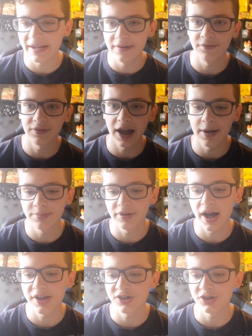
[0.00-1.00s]
the inflated
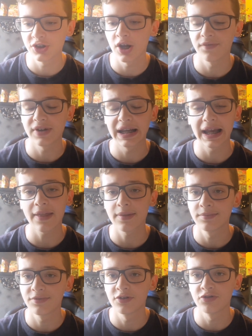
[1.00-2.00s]
prices. You know, if you can get
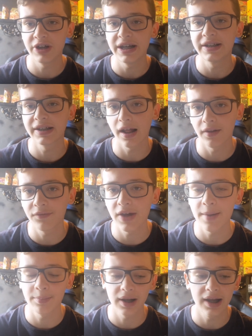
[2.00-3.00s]
them for retail,
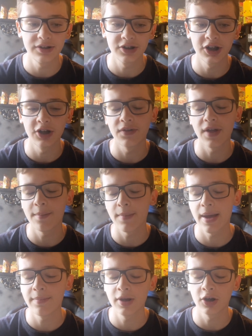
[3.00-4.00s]
fair play to you, that
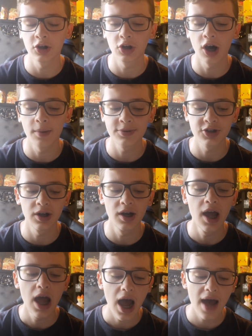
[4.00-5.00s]
may be a good
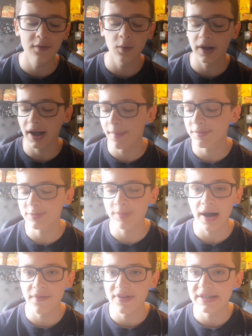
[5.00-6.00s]
option. However, when it comes to
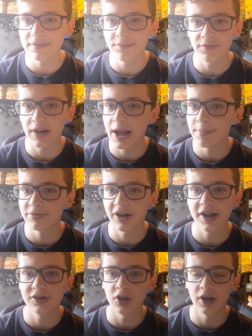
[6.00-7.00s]
buying these inflated
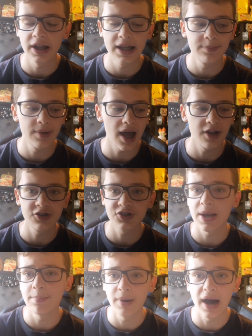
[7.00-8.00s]
prices on eBay, I'd just
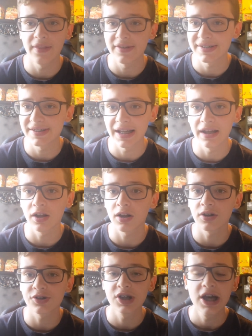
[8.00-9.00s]
say buy the
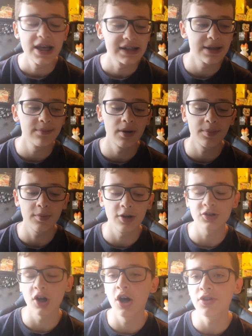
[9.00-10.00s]
singles, simply
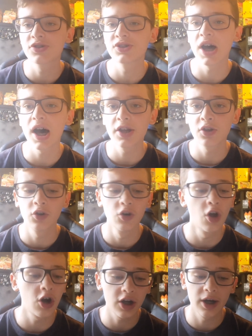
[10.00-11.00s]
because odds are you're
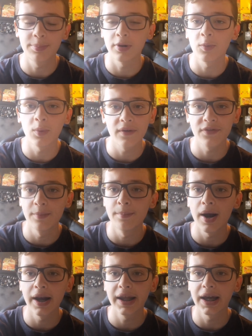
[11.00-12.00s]
not going to pull one of the
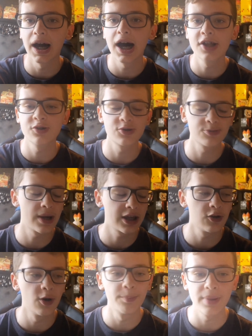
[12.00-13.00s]
money cards which
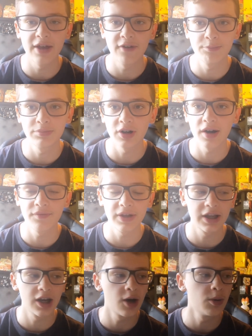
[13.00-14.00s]
make you a bit of profit.
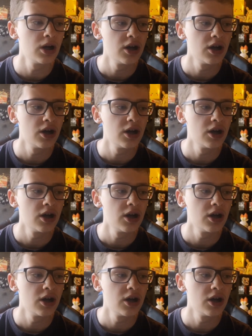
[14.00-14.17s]
You know,